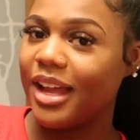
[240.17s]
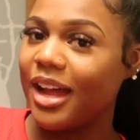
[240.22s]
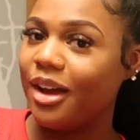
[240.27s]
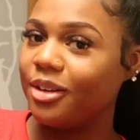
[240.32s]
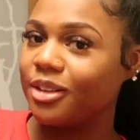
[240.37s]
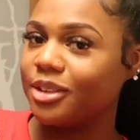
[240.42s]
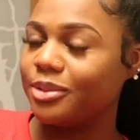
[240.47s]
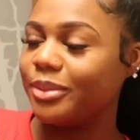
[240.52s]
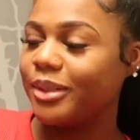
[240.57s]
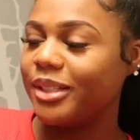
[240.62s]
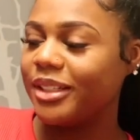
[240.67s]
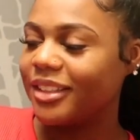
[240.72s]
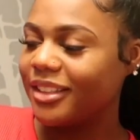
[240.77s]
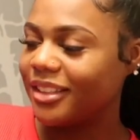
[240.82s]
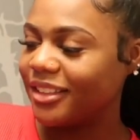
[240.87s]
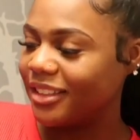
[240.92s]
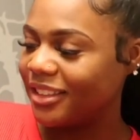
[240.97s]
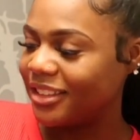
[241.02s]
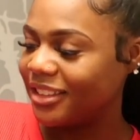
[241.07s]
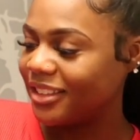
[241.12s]
the house
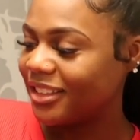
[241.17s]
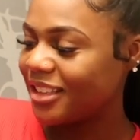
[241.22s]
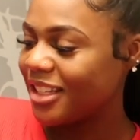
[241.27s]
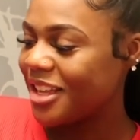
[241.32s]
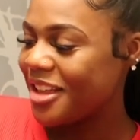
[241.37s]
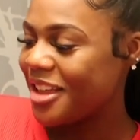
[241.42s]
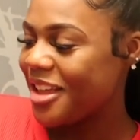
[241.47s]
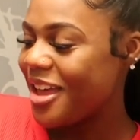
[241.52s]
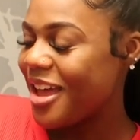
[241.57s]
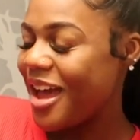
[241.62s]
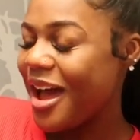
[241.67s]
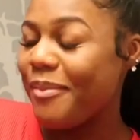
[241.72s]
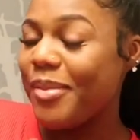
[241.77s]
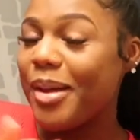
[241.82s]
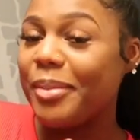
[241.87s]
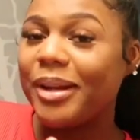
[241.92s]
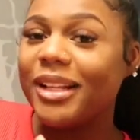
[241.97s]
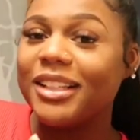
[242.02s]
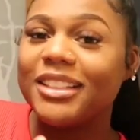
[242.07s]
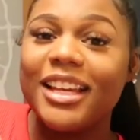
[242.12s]
because I'm
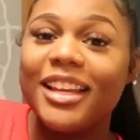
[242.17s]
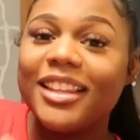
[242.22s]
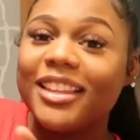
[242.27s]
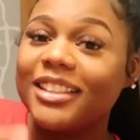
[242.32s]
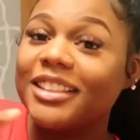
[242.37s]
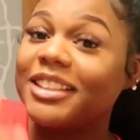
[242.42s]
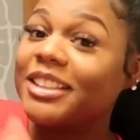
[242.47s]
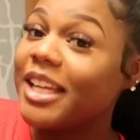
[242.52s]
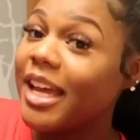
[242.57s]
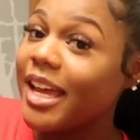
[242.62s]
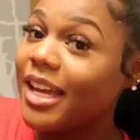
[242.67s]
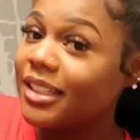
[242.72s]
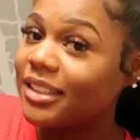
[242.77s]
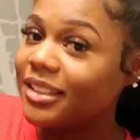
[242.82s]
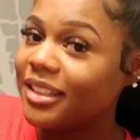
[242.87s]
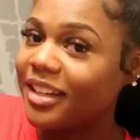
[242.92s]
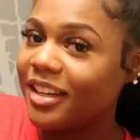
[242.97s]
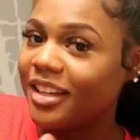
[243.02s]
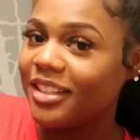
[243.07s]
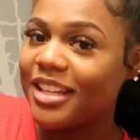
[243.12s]
not about to take this test
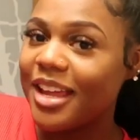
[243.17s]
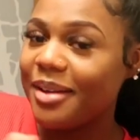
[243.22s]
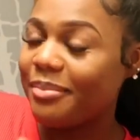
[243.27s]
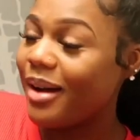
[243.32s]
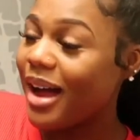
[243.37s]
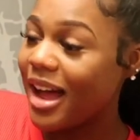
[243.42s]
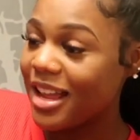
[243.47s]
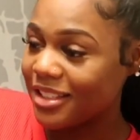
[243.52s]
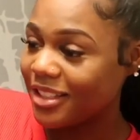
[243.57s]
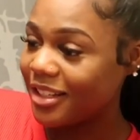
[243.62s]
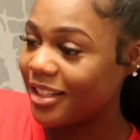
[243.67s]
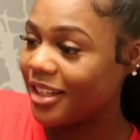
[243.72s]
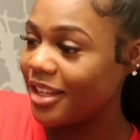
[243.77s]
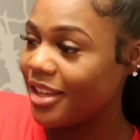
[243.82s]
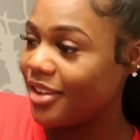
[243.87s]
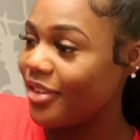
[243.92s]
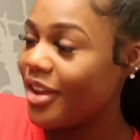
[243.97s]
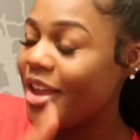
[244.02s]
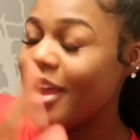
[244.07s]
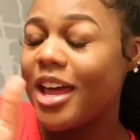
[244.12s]
and they say
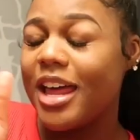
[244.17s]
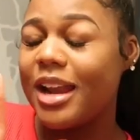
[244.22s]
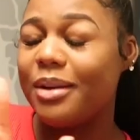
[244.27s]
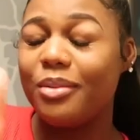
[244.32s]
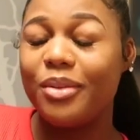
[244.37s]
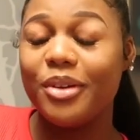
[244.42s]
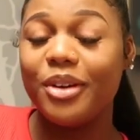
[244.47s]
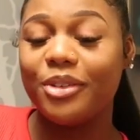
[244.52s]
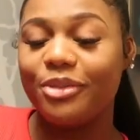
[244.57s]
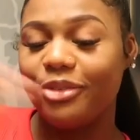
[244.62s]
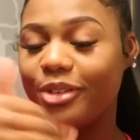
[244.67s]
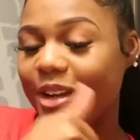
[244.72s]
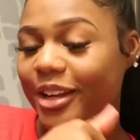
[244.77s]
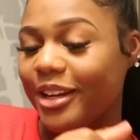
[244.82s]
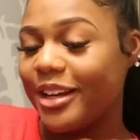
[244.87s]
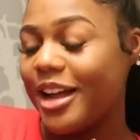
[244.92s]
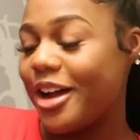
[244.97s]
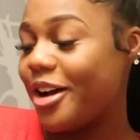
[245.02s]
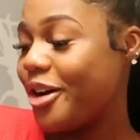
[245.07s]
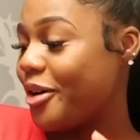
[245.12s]
positive and I'm over here
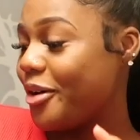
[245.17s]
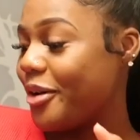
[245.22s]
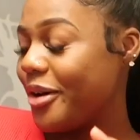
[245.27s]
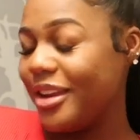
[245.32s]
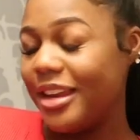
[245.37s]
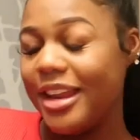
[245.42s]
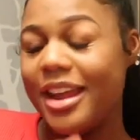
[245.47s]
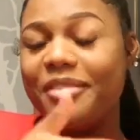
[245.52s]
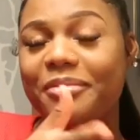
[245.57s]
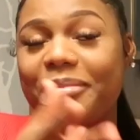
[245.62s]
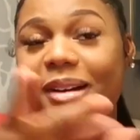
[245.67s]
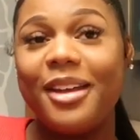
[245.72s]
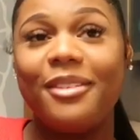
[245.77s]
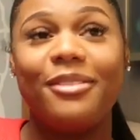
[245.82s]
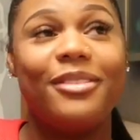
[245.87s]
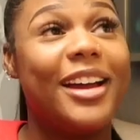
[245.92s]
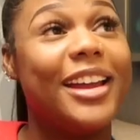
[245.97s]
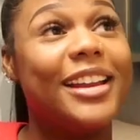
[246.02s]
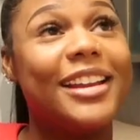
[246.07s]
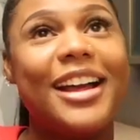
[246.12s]
freaking out and everybody
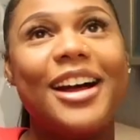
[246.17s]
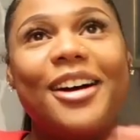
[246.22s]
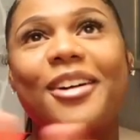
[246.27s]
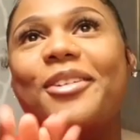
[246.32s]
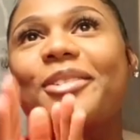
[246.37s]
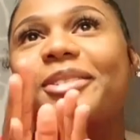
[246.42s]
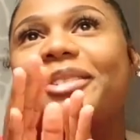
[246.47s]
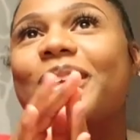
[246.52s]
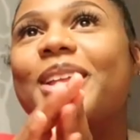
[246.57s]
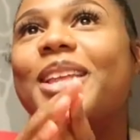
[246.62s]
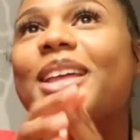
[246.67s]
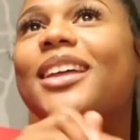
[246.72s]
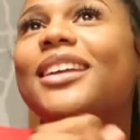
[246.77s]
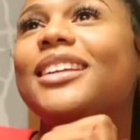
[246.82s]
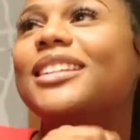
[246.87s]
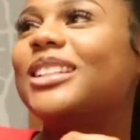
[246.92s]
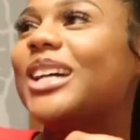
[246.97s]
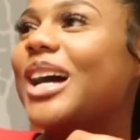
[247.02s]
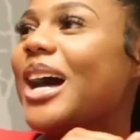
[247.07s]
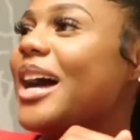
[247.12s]
find out
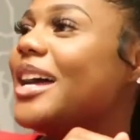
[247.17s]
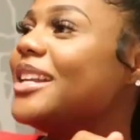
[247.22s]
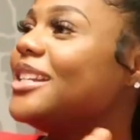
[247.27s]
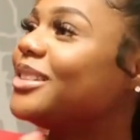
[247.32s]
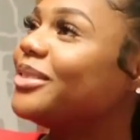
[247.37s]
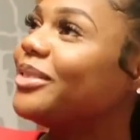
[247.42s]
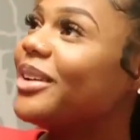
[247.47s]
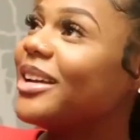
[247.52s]
so I just